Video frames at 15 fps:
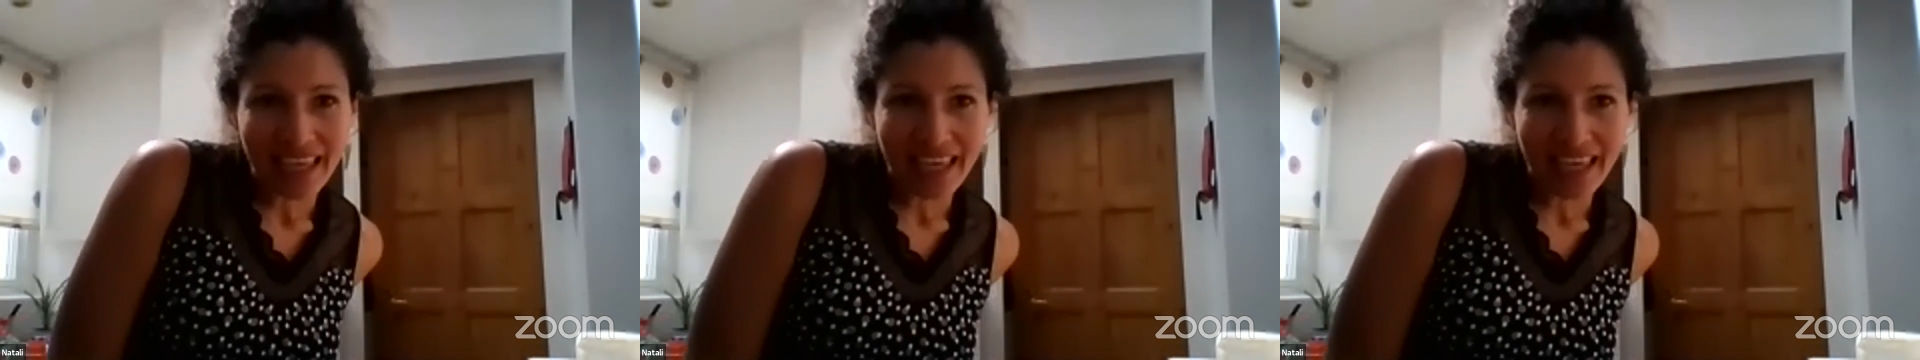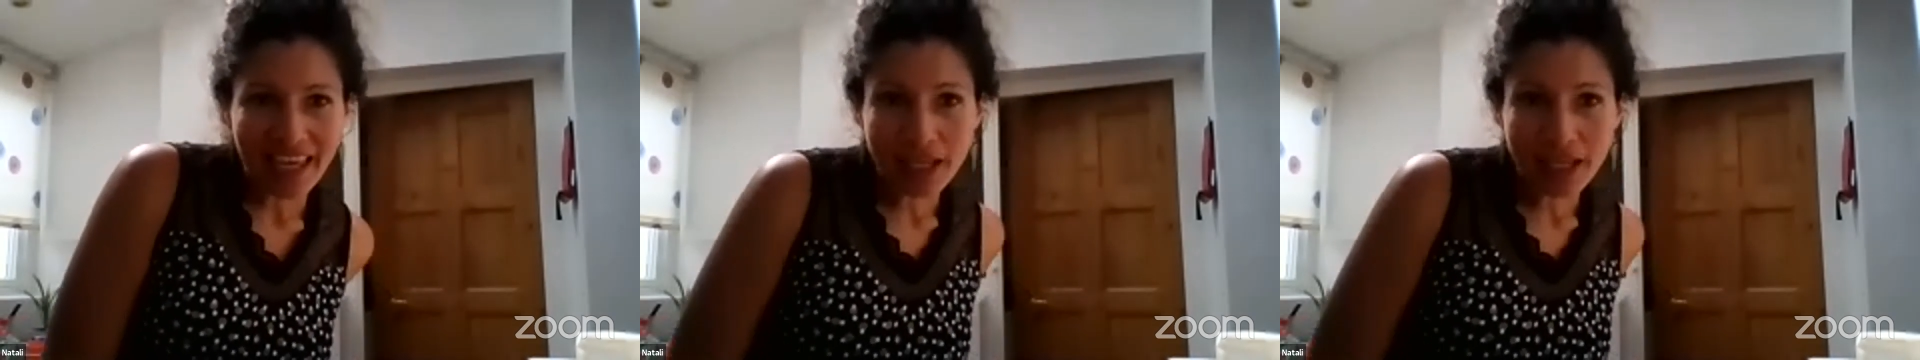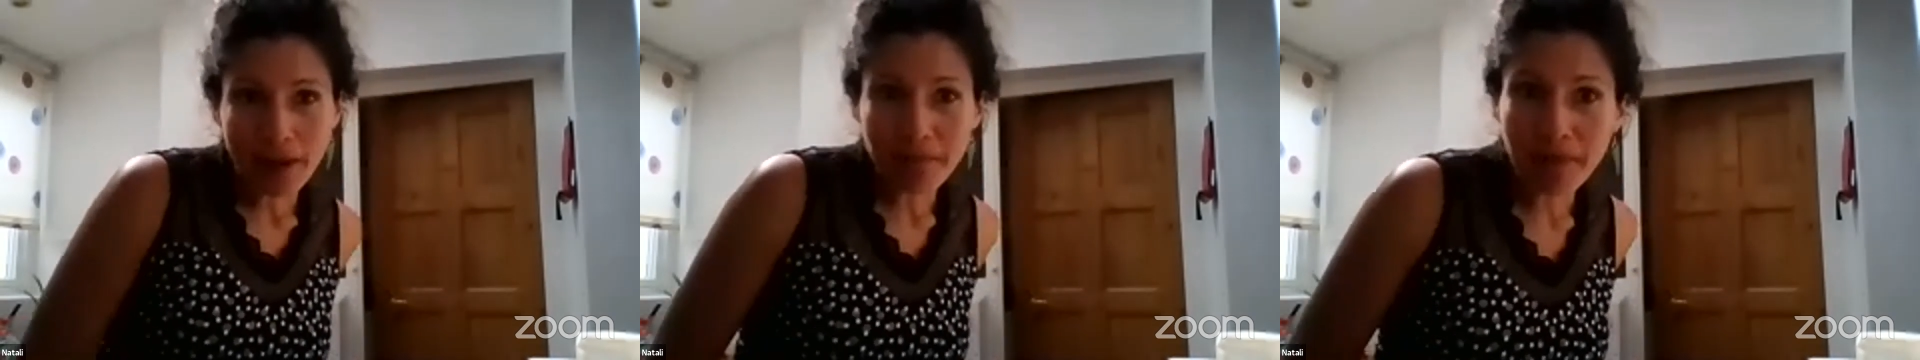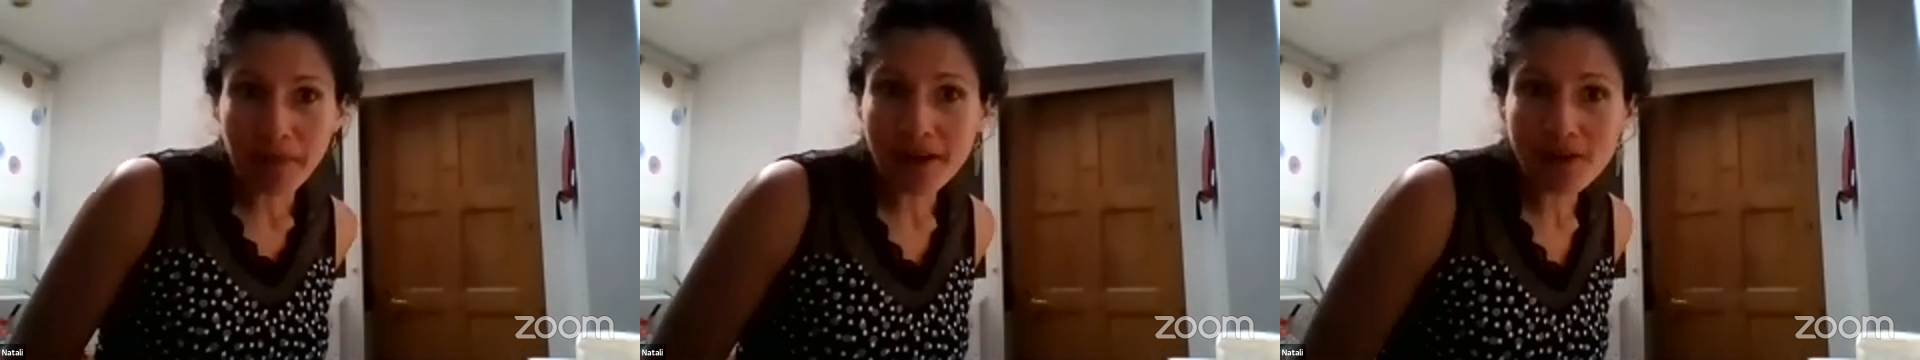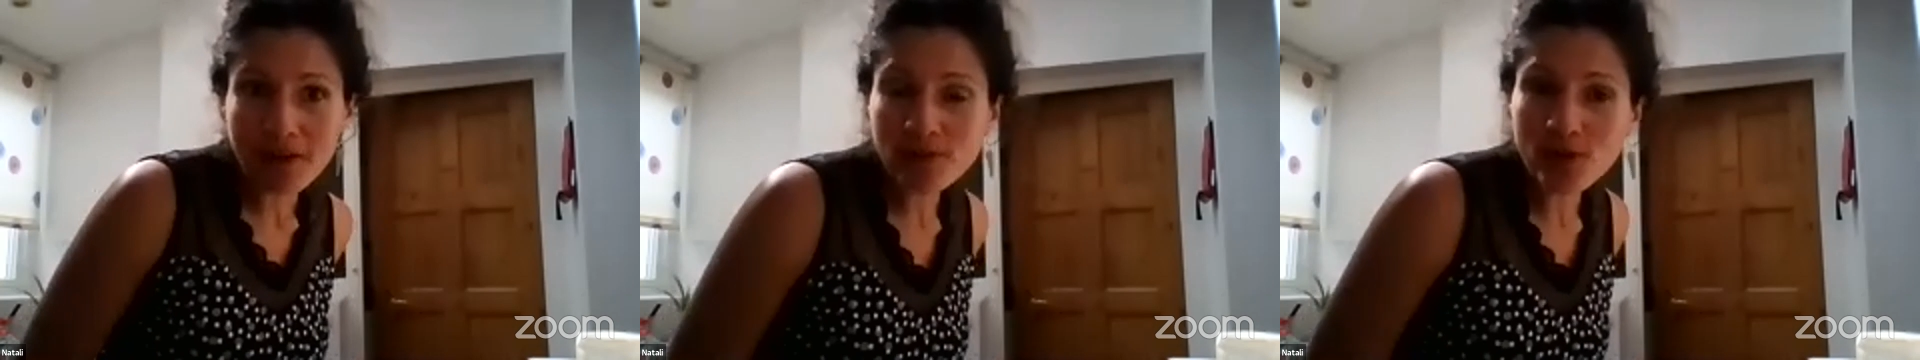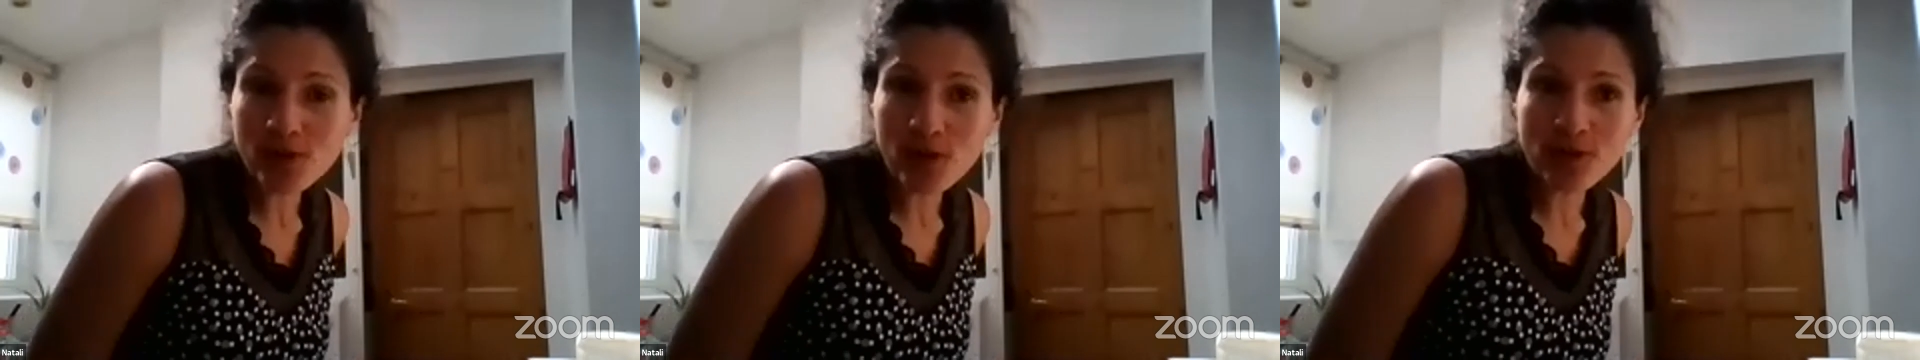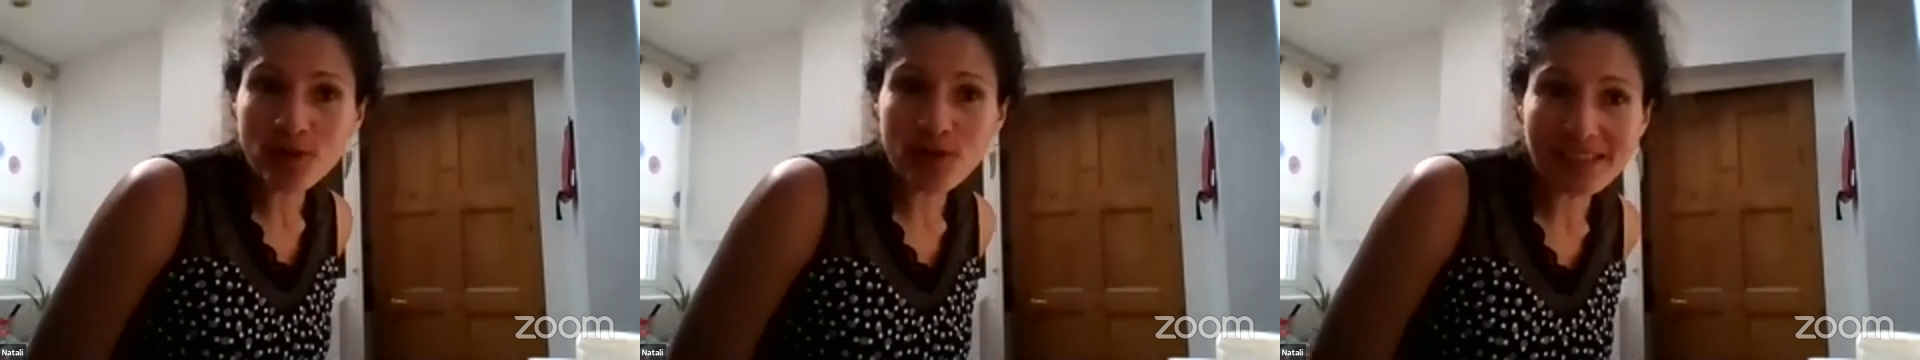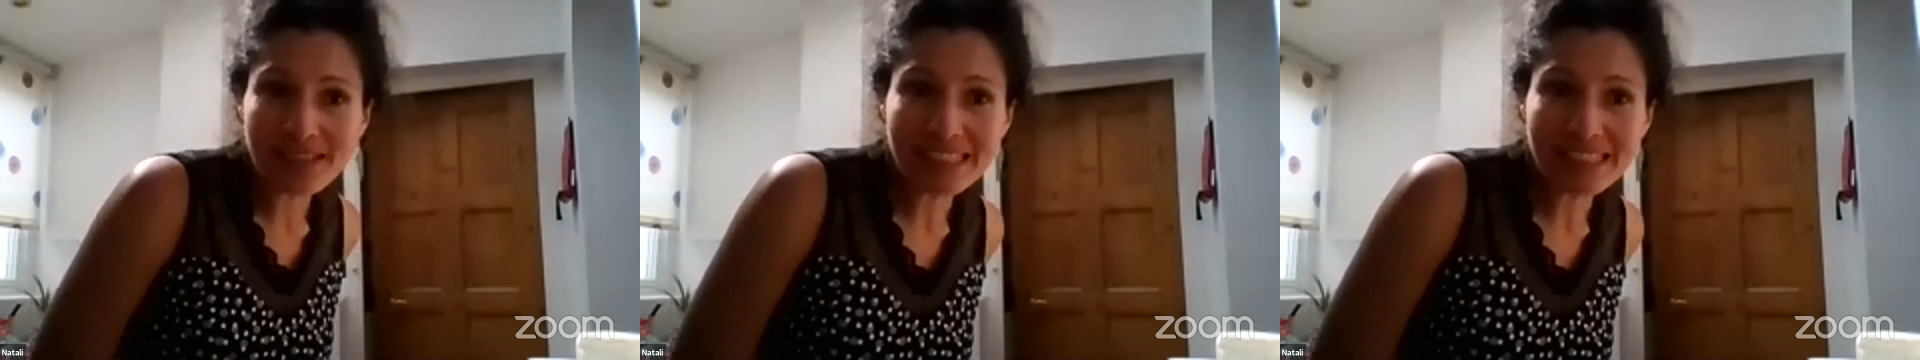And I'm part of
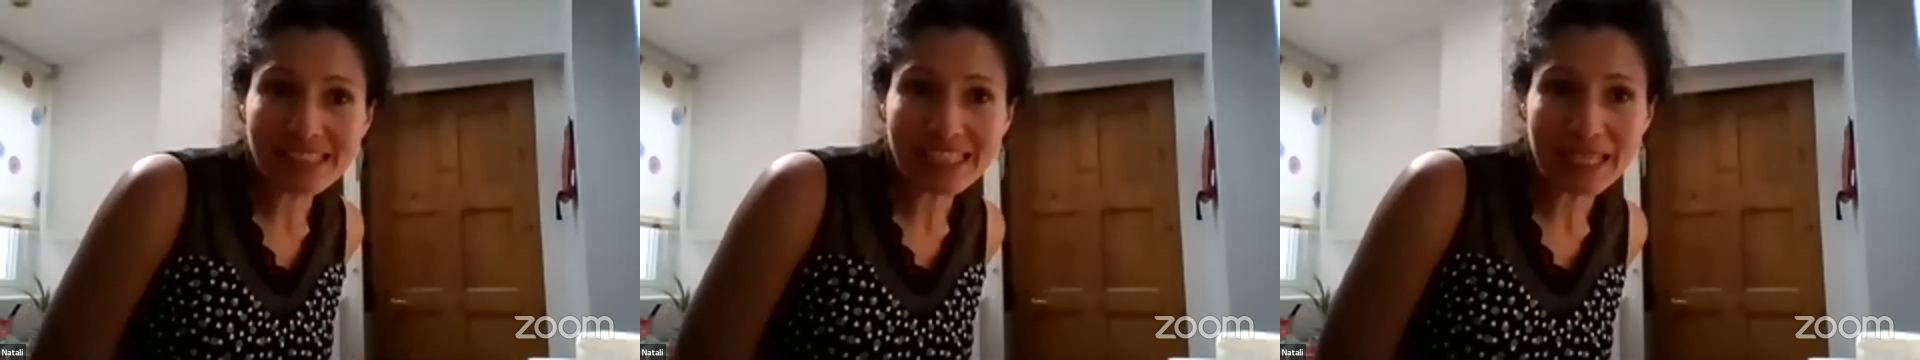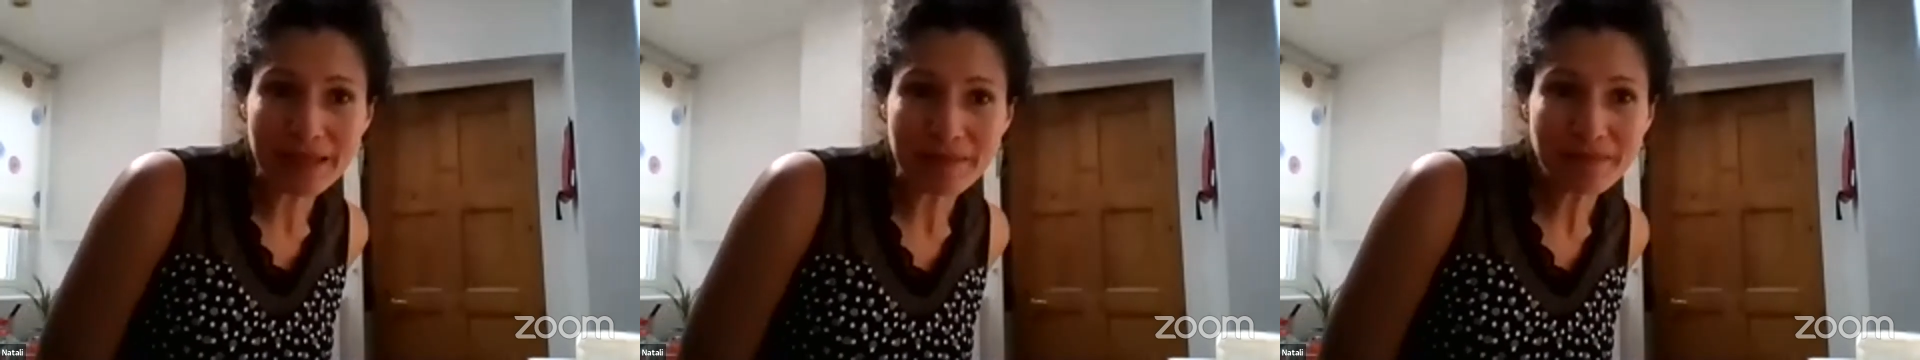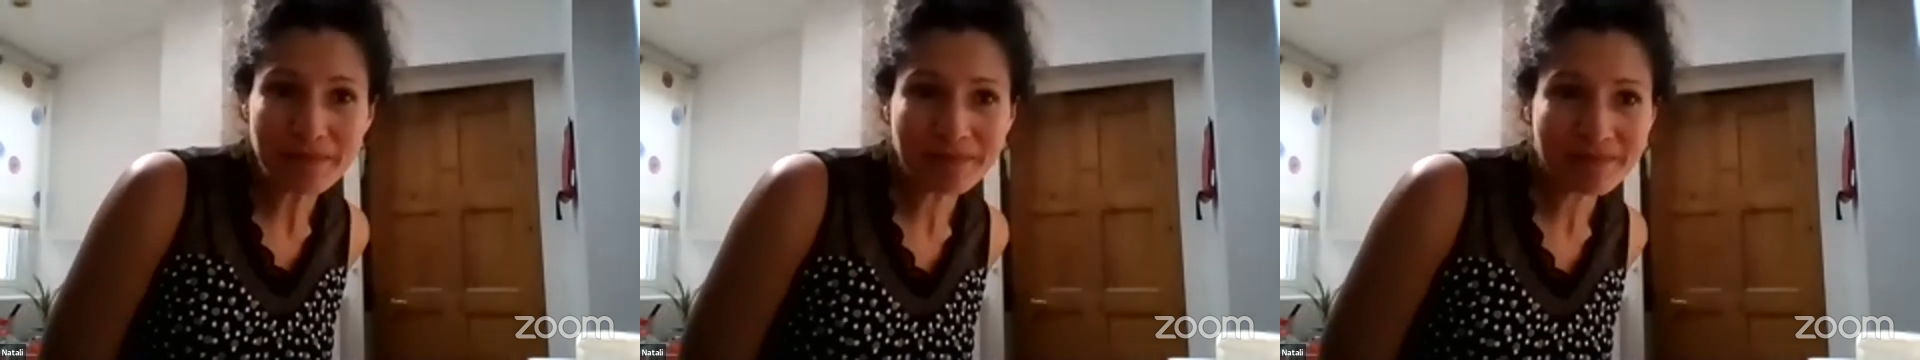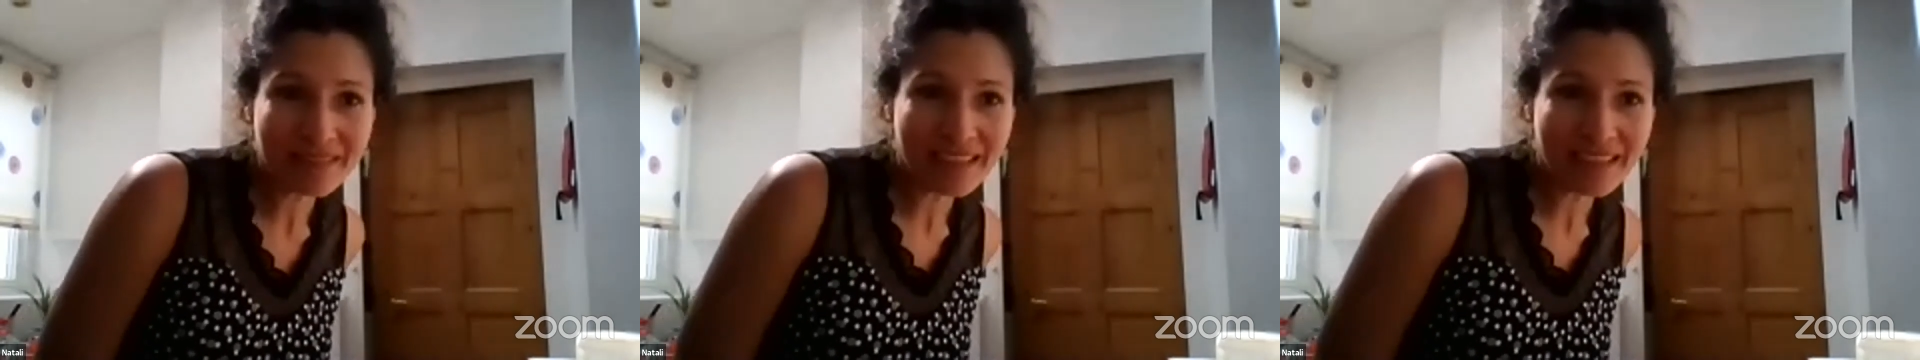Sunrise team.